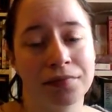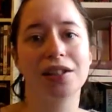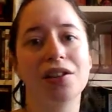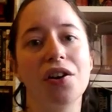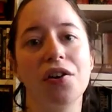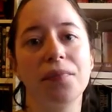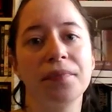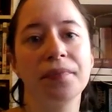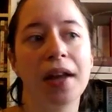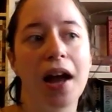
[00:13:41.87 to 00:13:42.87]
So
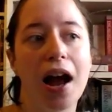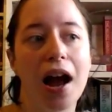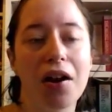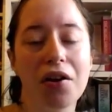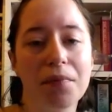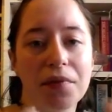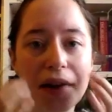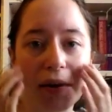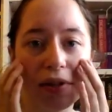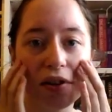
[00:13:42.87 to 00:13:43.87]
I hope
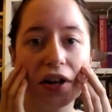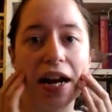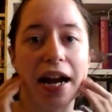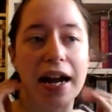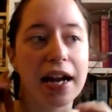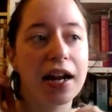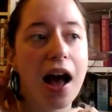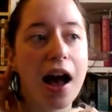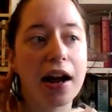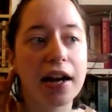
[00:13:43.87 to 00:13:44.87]
that was okay.
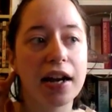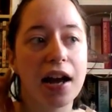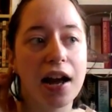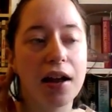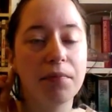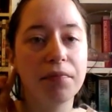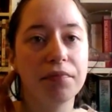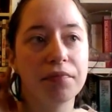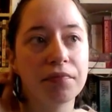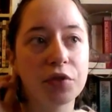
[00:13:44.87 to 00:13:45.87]
I
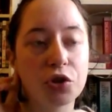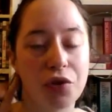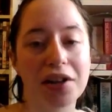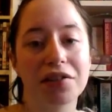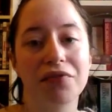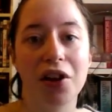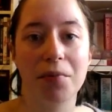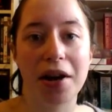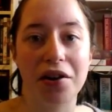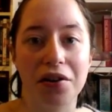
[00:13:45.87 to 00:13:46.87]
tried to follow
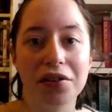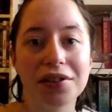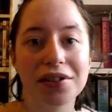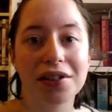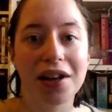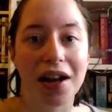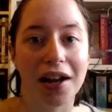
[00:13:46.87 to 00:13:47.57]
my notes.